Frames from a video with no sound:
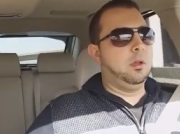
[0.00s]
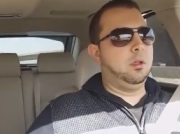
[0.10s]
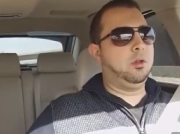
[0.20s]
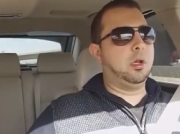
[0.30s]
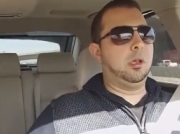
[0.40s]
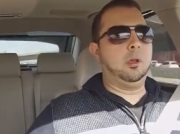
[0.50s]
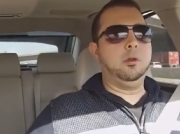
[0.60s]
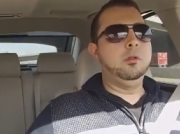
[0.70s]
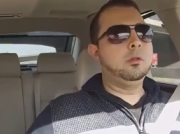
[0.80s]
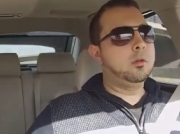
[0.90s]
you could
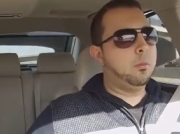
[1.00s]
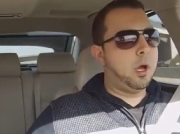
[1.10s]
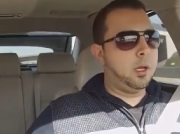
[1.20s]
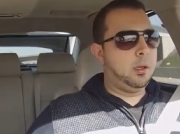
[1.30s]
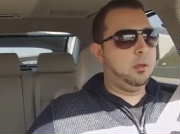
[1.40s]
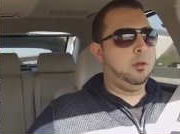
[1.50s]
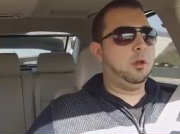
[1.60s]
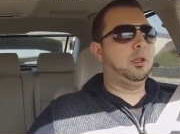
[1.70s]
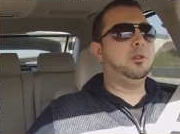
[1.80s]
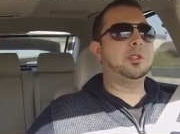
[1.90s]
lose money, you
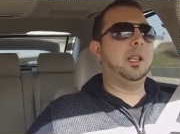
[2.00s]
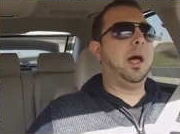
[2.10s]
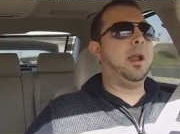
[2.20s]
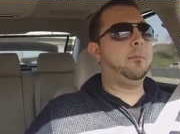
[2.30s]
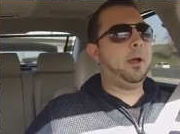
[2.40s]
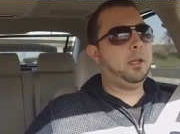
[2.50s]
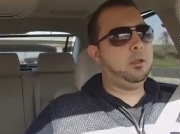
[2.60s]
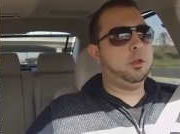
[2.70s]
can lose a lot of money,